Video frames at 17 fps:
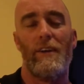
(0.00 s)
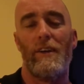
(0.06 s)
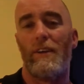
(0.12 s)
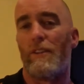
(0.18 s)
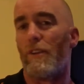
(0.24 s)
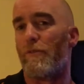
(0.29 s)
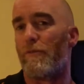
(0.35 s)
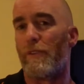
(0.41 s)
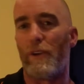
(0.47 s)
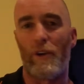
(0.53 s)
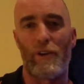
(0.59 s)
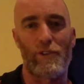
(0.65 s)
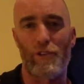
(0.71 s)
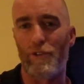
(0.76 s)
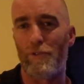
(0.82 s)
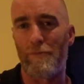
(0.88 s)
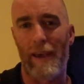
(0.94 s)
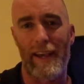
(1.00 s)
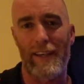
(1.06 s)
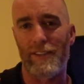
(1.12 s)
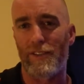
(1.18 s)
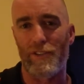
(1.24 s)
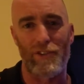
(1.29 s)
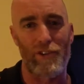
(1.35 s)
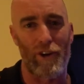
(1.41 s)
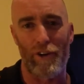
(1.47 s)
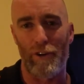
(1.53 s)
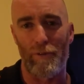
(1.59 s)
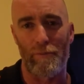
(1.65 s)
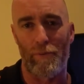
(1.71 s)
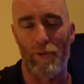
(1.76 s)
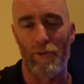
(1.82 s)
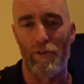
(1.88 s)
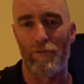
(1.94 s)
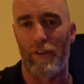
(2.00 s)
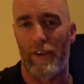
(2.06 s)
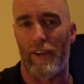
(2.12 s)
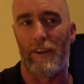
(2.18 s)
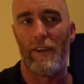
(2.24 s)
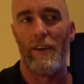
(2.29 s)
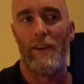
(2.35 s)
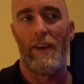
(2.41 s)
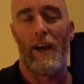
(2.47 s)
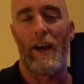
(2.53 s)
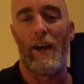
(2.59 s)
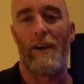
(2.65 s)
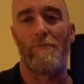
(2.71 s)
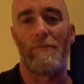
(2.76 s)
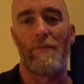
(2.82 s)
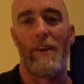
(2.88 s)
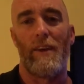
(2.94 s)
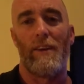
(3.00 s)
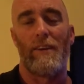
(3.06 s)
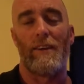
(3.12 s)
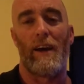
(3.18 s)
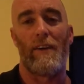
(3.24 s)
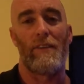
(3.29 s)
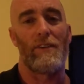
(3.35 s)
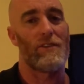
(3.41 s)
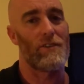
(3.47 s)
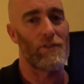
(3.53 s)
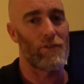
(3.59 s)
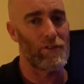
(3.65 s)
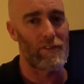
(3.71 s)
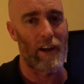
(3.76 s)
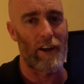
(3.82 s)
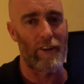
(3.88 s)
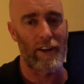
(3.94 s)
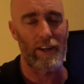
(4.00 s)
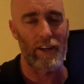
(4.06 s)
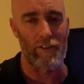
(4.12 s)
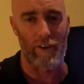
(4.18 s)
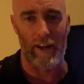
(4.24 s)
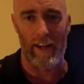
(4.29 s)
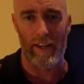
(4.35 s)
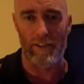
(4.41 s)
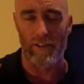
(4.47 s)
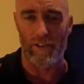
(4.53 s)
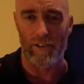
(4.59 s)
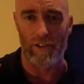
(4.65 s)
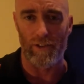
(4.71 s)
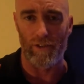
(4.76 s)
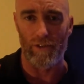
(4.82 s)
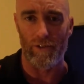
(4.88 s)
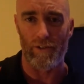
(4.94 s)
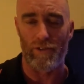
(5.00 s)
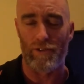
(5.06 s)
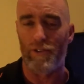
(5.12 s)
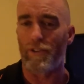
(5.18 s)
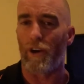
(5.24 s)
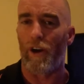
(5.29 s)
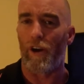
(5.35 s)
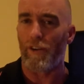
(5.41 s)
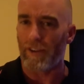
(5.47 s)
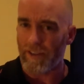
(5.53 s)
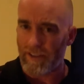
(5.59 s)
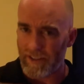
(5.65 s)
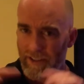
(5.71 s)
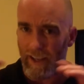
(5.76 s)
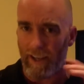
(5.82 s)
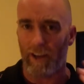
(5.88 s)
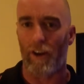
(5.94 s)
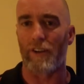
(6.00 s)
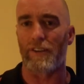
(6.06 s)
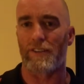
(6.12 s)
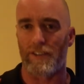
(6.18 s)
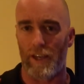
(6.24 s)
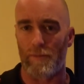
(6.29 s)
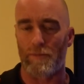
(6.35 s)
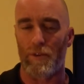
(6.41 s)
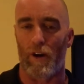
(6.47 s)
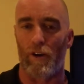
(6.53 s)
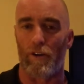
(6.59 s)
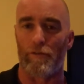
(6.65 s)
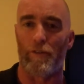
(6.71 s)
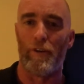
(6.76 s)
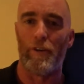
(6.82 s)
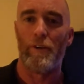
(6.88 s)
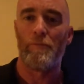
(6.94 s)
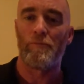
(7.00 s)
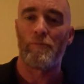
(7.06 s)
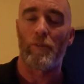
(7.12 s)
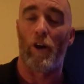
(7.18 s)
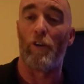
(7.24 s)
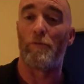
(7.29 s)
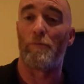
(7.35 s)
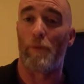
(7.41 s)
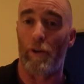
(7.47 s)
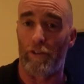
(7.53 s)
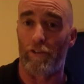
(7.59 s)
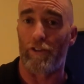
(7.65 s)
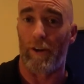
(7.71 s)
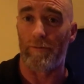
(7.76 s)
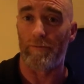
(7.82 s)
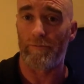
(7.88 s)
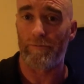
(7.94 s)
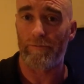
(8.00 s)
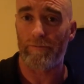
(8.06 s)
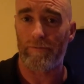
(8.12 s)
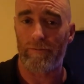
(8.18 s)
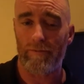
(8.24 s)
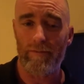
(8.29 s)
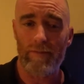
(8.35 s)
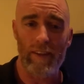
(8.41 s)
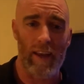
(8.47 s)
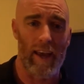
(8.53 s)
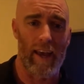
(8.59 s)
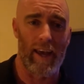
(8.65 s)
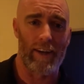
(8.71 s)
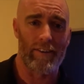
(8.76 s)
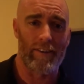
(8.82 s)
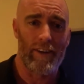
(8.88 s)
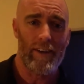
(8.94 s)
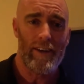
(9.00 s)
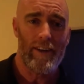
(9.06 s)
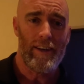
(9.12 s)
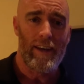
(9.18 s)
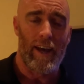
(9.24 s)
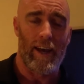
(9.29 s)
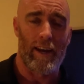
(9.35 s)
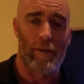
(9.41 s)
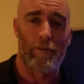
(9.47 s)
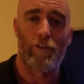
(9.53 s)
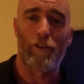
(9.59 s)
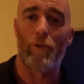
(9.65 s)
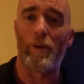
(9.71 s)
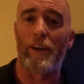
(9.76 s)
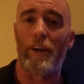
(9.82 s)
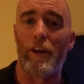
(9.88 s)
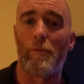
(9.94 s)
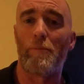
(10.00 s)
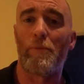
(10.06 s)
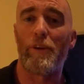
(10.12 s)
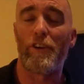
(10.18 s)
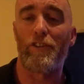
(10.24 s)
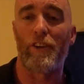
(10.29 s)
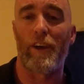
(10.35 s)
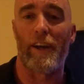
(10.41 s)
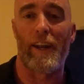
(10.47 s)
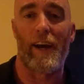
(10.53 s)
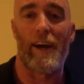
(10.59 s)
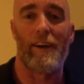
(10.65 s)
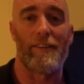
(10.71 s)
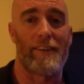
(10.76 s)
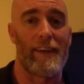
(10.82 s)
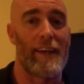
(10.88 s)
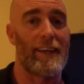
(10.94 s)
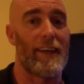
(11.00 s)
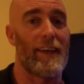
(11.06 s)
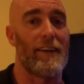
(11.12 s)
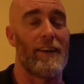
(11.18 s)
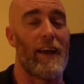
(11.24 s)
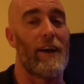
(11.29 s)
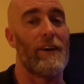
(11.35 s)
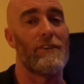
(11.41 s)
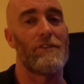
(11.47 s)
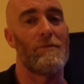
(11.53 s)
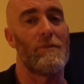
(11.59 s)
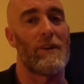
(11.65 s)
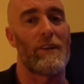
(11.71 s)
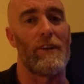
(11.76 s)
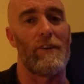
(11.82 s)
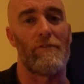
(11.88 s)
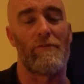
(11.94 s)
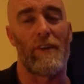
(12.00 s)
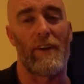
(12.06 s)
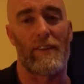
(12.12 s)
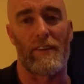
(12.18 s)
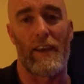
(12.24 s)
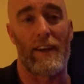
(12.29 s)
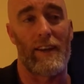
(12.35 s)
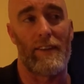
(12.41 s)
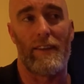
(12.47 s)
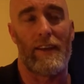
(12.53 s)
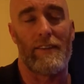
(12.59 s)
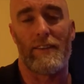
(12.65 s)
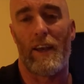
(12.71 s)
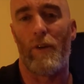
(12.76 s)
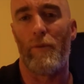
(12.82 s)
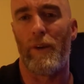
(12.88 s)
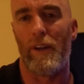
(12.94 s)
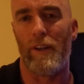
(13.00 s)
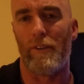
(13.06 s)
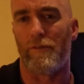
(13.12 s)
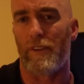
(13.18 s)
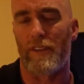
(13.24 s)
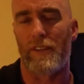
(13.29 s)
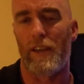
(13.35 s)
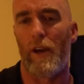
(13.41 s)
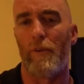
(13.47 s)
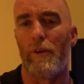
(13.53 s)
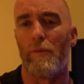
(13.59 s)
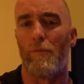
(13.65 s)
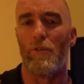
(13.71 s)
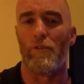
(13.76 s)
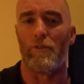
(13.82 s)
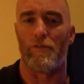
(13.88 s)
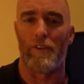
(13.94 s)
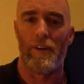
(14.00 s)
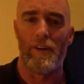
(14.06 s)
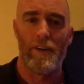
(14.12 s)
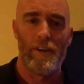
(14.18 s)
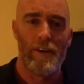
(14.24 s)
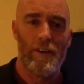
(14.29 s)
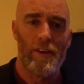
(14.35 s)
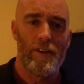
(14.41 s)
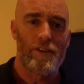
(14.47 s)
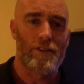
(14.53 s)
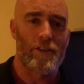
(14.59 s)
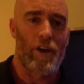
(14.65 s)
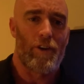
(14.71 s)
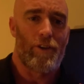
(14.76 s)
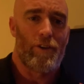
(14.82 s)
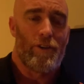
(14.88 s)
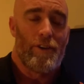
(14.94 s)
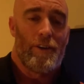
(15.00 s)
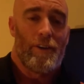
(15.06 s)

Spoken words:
The VO2 max is not improving. Now, this is all directly related to the holistic concept of posture. And I'm sure we can appreciate how that can ultimately affect that. And that's how we live. That's how we move. So